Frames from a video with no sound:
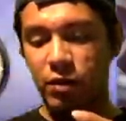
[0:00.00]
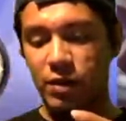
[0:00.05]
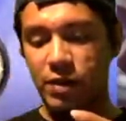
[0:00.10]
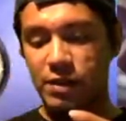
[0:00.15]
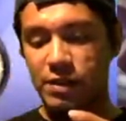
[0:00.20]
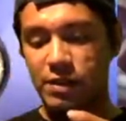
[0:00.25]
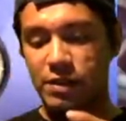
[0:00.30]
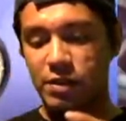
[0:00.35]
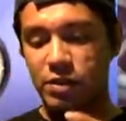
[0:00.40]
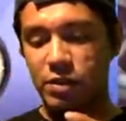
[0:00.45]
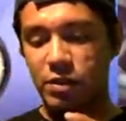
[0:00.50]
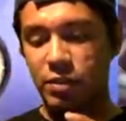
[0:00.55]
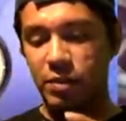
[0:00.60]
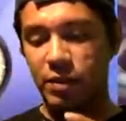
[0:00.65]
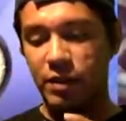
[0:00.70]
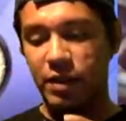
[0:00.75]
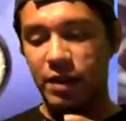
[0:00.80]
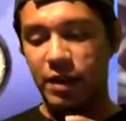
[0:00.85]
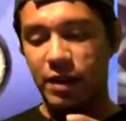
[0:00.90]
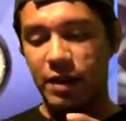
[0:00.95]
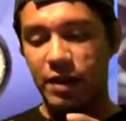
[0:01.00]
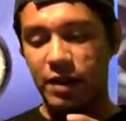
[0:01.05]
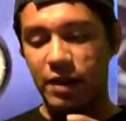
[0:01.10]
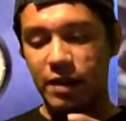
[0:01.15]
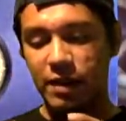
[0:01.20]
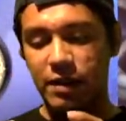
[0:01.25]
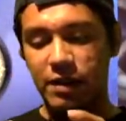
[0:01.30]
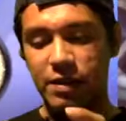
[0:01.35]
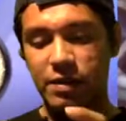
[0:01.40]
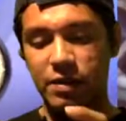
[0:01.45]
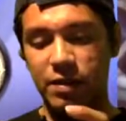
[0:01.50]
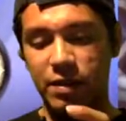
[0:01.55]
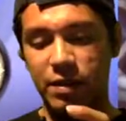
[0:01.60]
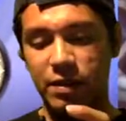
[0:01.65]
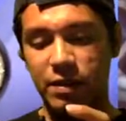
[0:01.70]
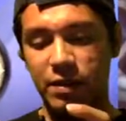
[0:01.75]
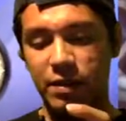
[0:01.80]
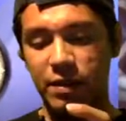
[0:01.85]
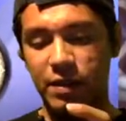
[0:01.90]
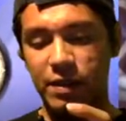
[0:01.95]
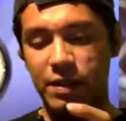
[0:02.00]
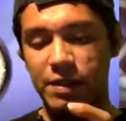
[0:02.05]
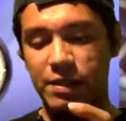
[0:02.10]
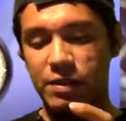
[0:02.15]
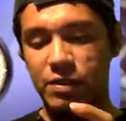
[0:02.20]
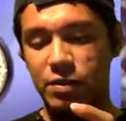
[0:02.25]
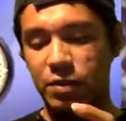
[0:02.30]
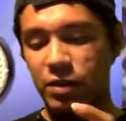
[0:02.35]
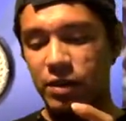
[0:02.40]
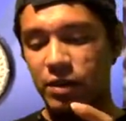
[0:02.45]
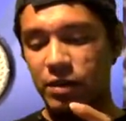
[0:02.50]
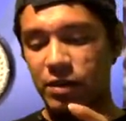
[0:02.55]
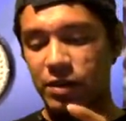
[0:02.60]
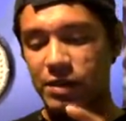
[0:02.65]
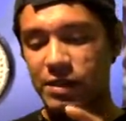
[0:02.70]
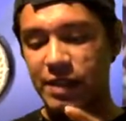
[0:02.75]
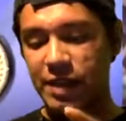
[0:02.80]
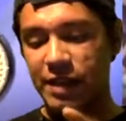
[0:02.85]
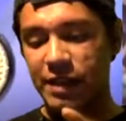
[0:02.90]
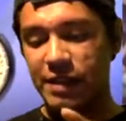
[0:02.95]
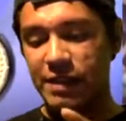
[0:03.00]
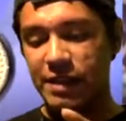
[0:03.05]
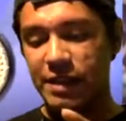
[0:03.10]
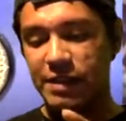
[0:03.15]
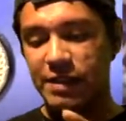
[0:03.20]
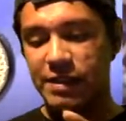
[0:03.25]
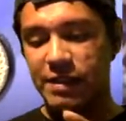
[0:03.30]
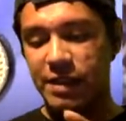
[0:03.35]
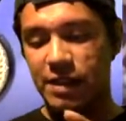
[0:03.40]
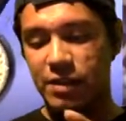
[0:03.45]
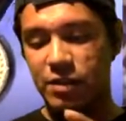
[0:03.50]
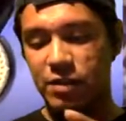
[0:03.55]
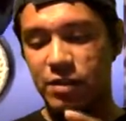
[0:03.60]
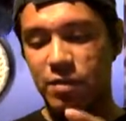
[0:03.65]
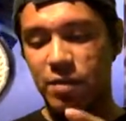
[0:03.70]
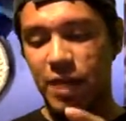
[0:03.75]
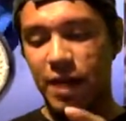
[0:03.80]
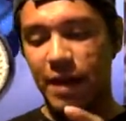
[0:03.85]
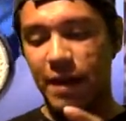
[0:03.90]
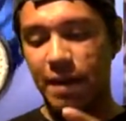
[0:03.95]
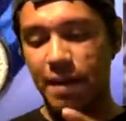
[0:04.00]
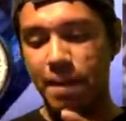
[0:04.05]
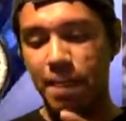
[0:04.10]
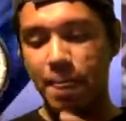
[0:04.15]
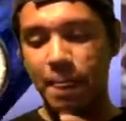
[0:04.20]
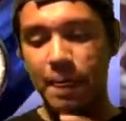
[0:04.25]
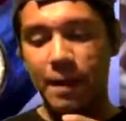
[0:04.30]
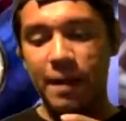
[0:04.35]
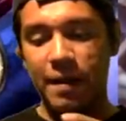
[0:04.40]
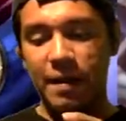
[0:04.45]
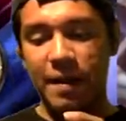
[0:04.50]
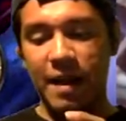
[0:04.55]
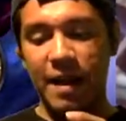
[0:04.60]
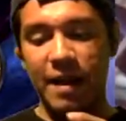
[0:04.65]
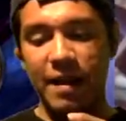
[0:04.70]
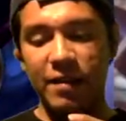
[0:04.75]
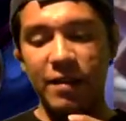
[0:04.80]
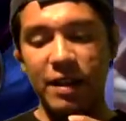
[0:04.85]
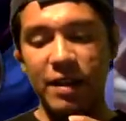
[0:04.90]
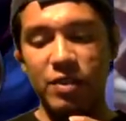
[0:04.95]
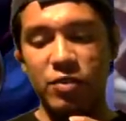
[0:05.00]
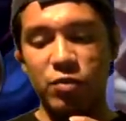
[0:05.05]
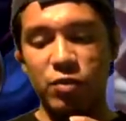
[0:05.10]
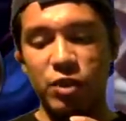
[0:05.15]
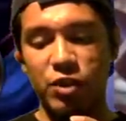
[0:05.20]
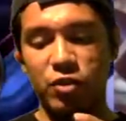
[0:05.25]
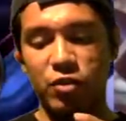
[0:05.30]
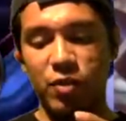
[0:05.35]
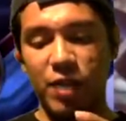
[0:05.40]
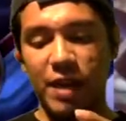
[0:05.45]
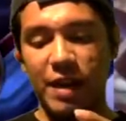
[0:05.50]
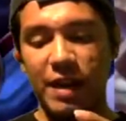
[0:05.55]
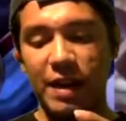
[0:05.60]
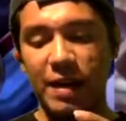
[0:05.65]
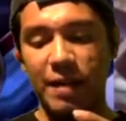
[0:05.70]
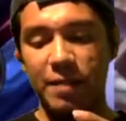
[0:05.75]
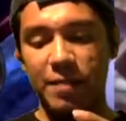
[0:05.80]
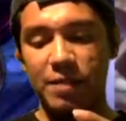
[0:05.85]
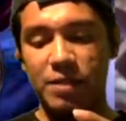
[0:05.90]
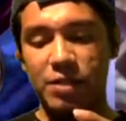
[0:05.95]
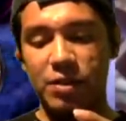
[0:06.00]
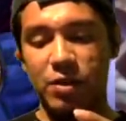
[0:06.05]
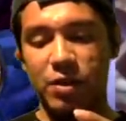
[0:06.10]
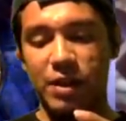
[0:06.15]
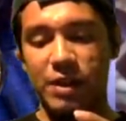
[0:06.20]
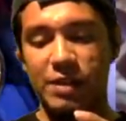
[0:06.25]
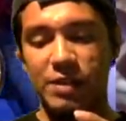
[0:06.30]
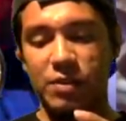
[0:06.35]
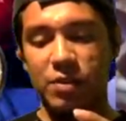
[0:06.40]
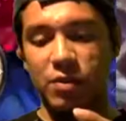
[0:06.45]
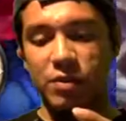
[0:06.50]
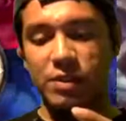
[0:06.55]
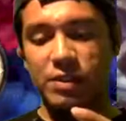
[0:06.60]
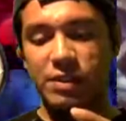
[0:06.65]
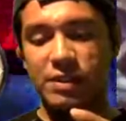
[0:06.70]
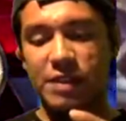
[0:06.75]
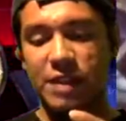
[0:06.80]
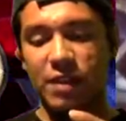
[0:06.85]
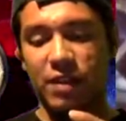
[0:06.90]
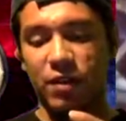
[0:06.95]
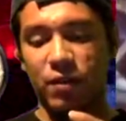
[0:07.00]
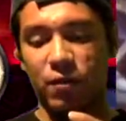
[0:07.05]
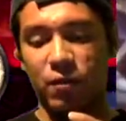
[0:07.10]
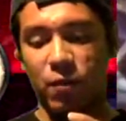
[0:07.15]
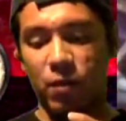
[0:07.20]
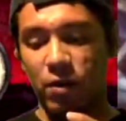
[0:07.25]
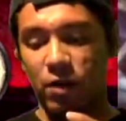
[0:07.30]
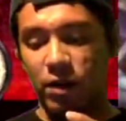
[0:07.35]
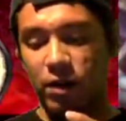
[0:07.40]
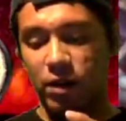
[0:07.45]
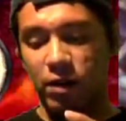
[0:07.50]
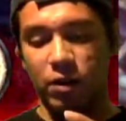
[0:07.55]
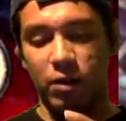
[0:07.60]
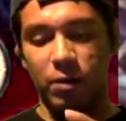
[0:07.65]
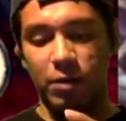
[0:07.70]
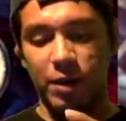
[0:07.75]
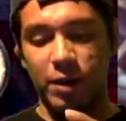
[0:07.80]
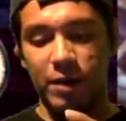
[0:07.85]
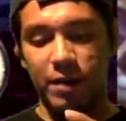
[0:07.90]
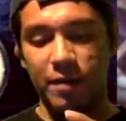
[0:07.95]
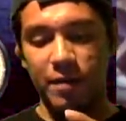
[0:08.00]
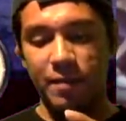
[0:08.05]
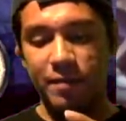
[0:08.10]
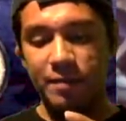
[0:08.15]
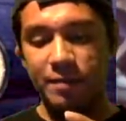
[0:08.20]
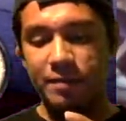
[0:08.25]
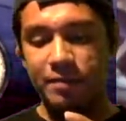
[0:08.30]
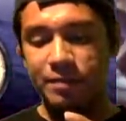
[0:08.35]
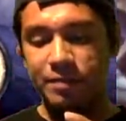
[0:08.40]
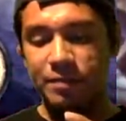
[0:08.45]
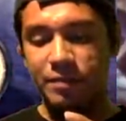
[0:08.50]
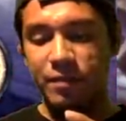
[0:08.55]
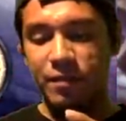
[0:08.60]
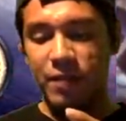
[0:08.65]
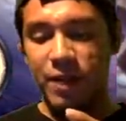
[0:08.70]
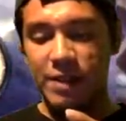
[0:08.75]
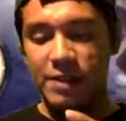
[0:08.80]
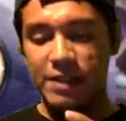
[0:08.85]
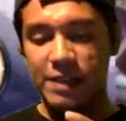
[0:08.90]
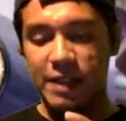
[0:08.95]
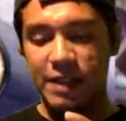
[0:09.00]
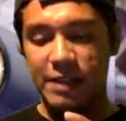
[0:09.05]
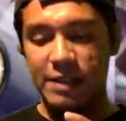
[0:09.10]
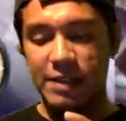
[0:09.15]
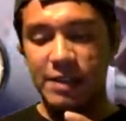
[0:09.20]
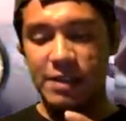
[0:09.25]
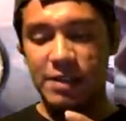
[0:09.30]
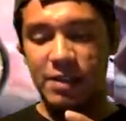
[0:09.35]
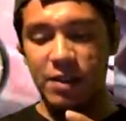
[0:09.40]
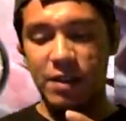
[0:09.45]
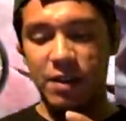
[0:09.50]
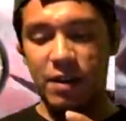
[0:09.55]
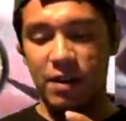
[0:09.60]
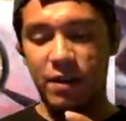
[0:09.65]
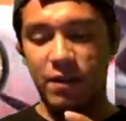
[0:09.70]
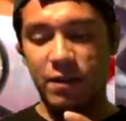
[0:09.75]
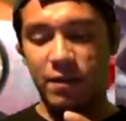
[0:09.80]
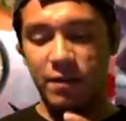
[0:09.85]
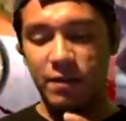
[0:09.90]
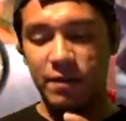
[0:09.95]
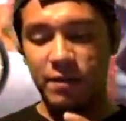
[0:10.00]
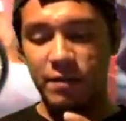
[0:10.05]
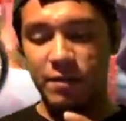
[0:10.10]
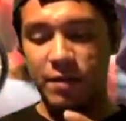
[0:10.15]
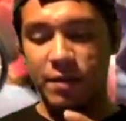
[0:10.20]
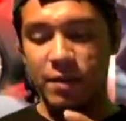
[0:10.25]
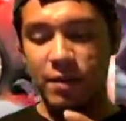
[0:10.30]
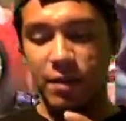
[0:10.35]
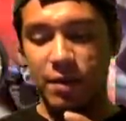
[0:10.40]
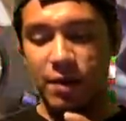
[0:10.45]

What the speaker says: his stupid thing. Let's go ahead and do this. 23 seconds. That's not too bad. And it's restraining him, so he's going to stay there for a little bit. 5 seconds. That's good enough. There we